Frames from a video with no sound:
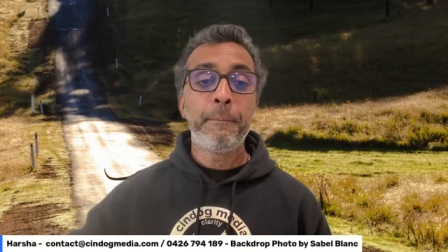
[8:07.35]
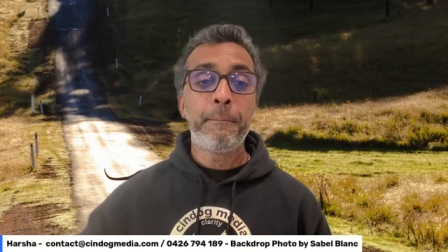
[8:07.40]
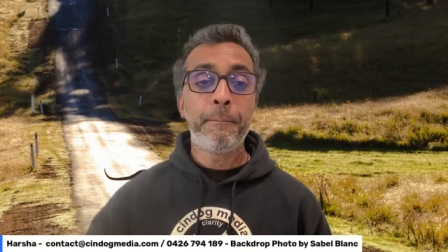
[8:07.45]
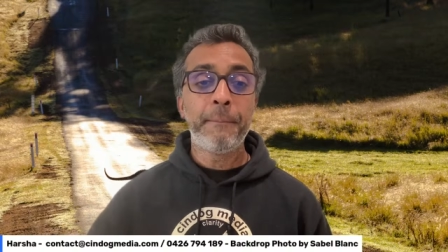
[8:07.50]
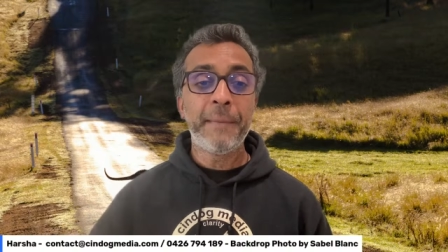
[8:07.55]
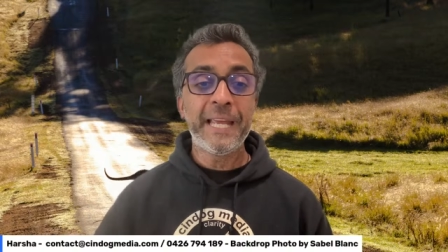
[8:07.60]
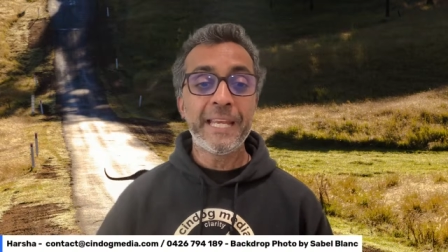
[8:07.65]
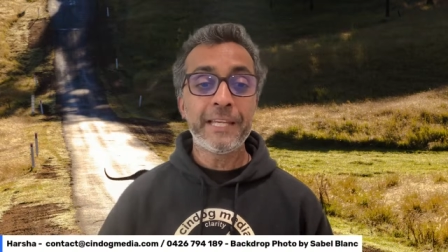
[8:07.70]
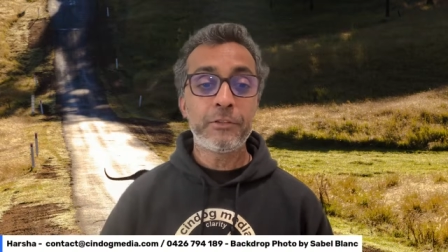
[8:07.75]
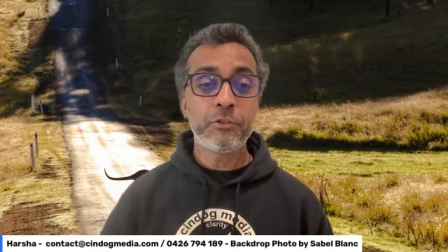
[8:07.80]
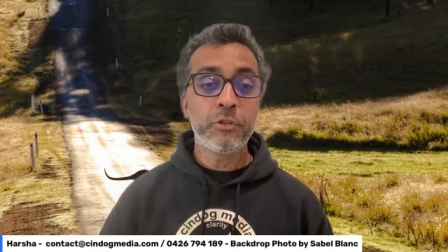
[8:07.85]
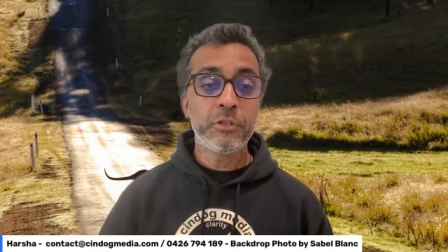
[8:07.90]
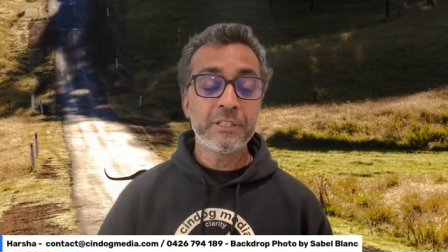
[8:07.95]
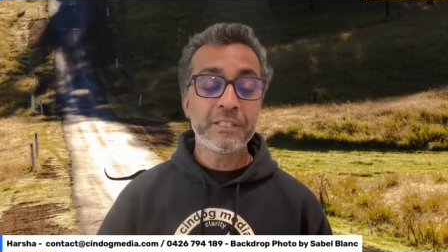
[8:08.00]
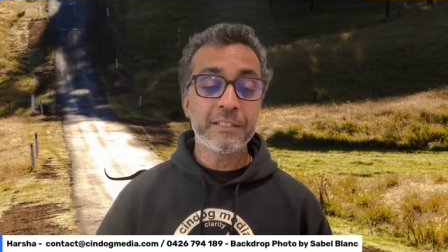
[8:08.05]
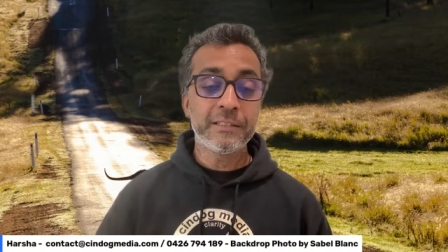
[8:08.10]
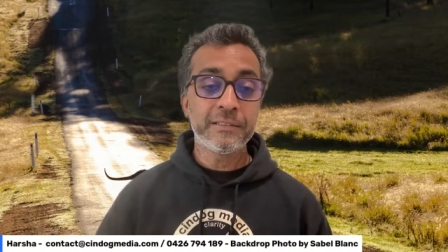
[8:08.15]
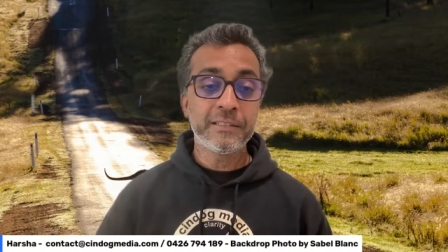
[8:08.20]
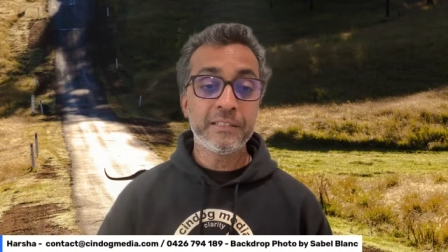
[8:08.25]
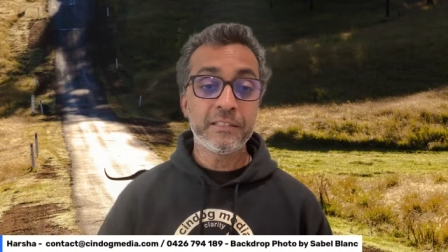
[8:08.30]
Make sure it's
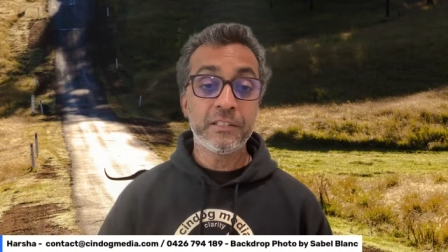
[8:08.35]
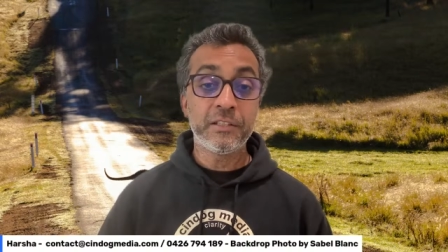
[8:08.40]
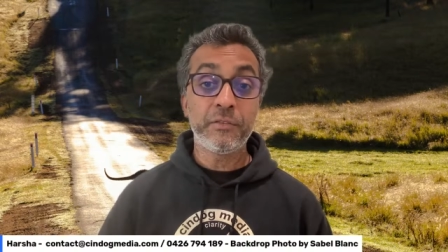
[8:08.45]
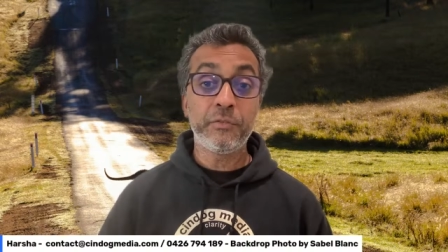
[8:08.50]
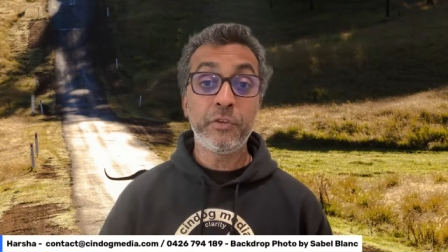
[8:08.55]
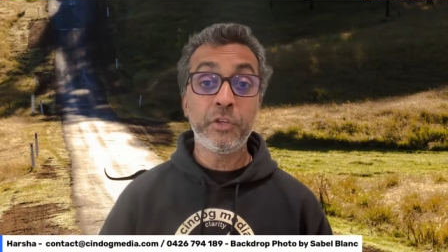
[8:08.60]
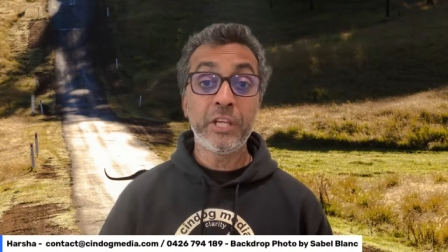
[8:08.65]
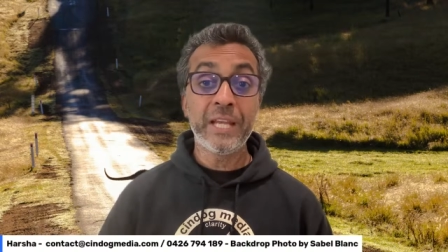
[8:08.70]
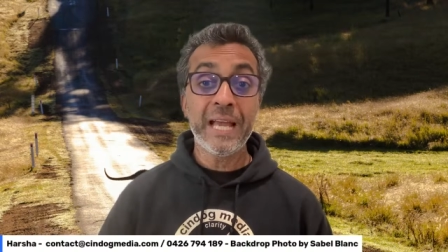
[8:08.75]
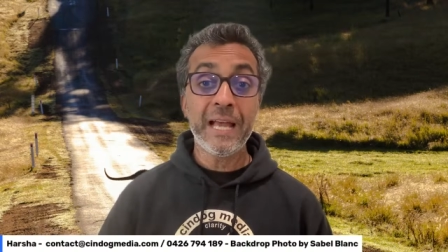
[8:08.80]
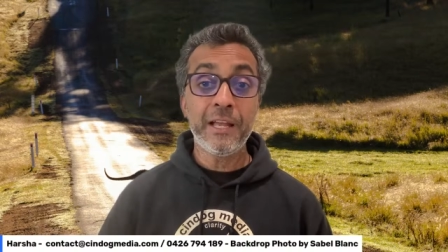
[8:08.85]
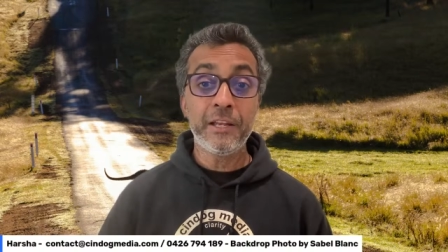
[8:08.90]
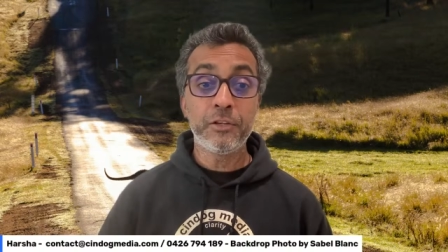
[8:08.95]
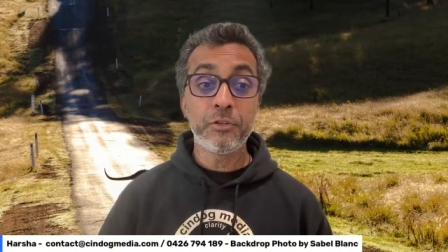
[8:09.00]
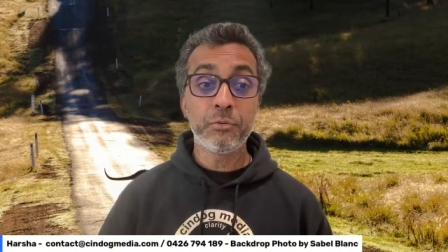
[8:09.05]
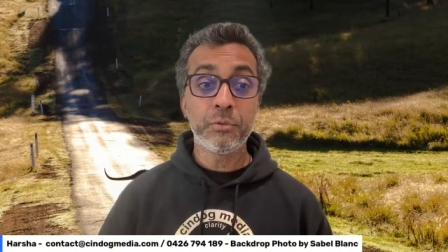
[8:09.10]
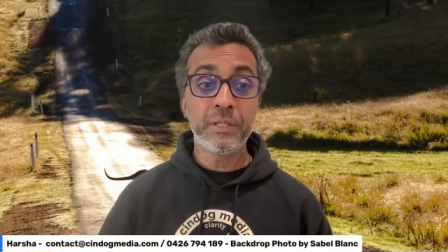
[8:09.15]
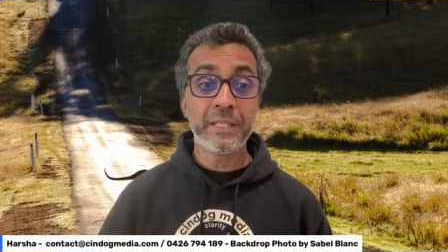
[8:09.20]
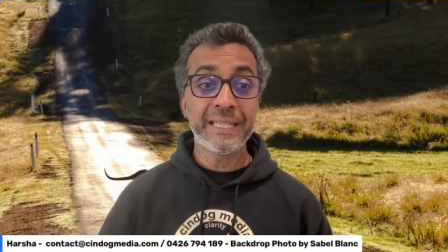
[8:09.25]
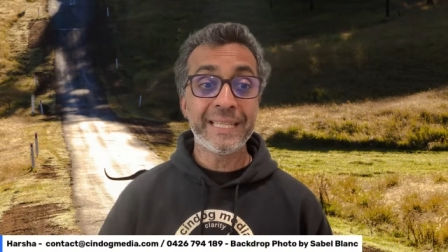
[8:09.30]
consistent. If you can't
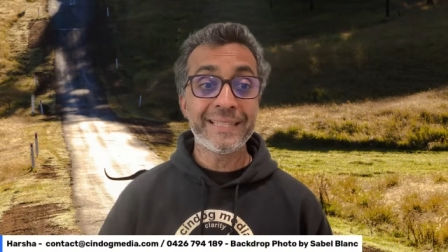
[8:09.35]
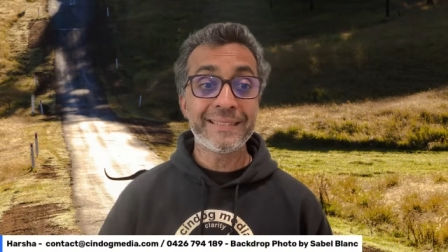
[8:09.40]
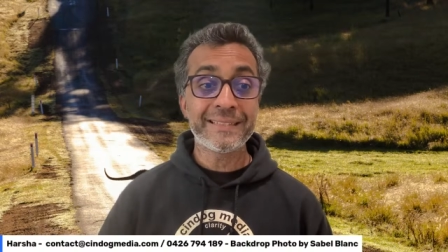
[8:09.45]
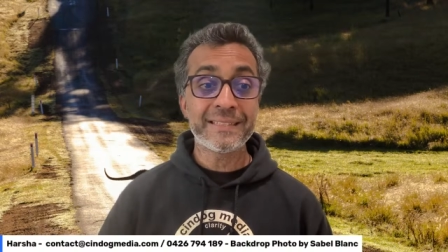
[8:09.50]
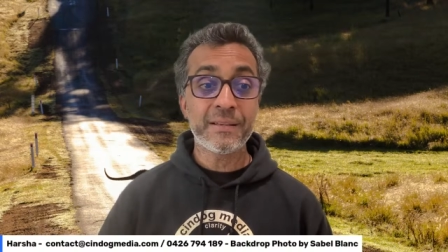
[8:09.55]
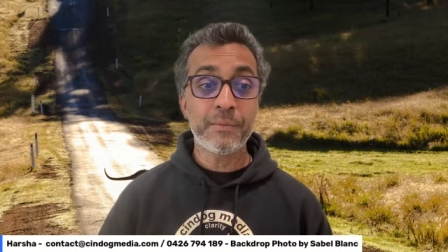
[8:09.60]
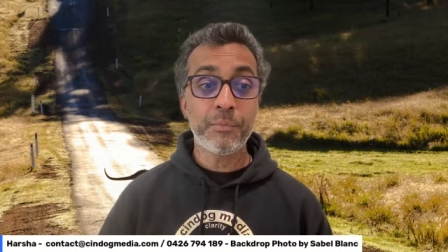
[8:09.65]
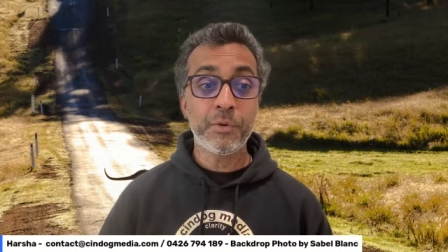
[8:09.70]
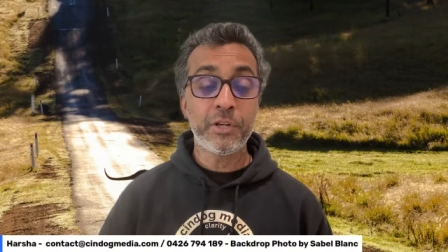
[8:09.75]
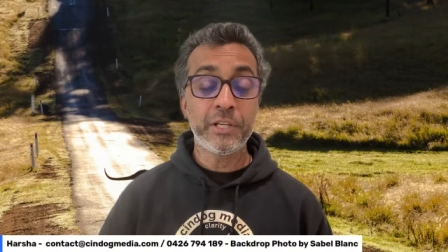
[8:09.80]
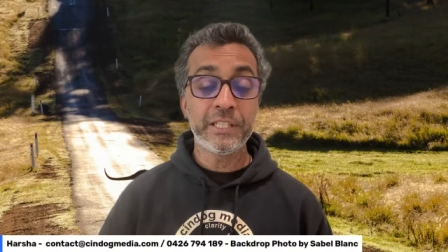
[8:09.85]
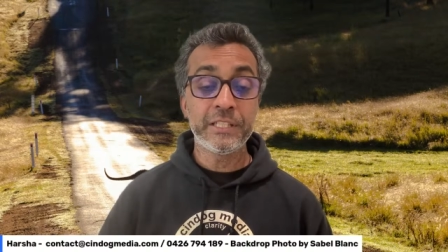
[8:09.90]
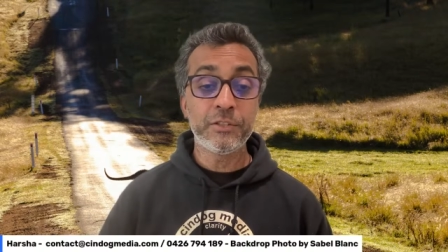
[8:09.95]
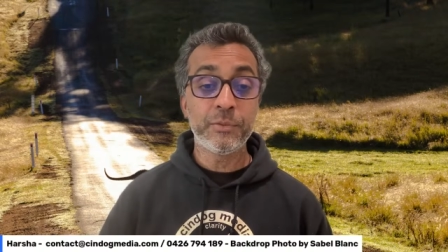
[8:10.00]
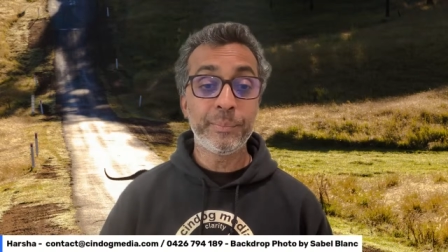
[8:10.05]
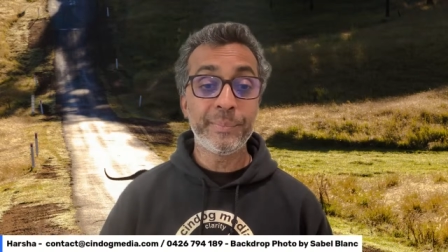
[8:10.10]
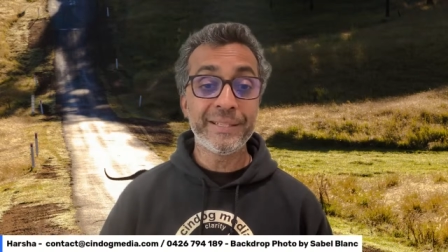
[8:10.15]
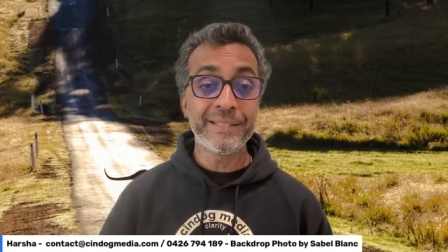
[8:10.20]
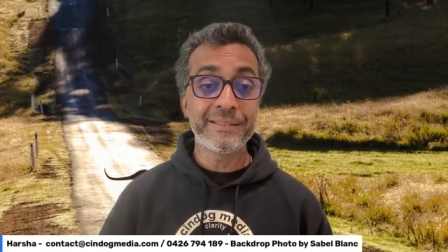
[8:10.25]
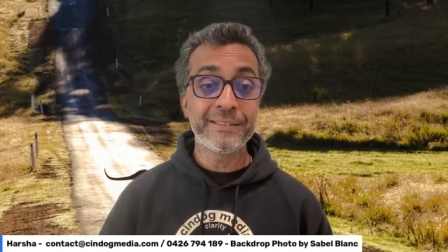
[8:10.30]
do it, get someone in
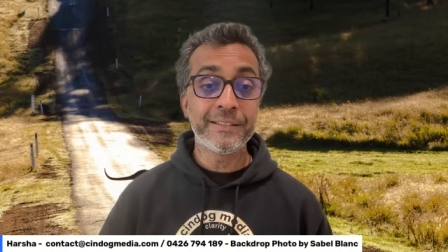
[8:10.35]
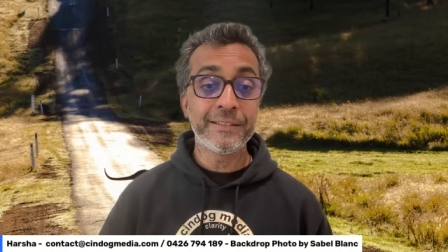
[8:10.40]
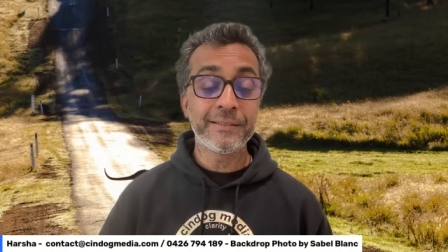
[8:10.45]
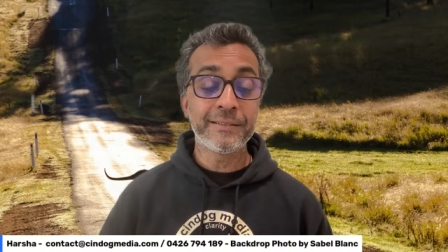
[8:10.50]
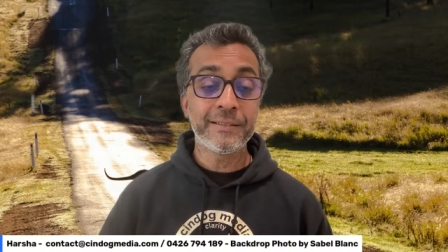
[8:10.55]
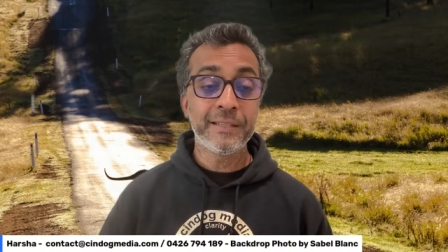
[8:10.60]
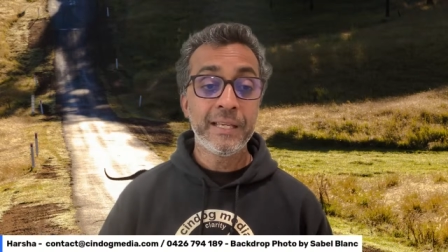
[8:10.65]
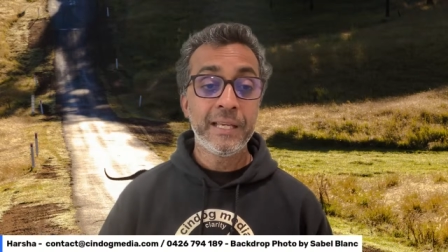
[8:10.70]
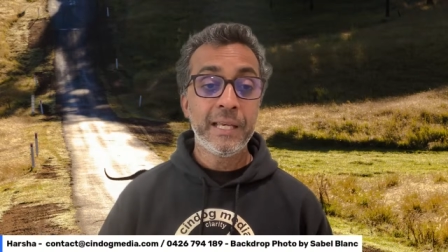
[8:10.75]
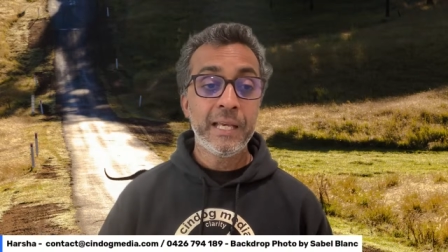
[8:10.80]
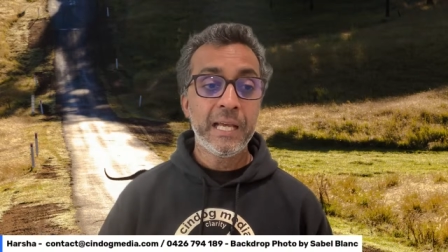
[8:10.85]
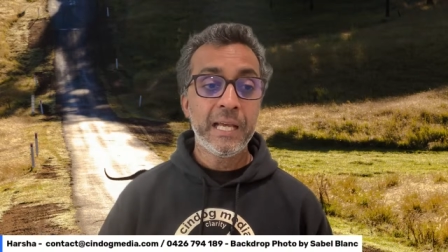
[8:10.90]
your business.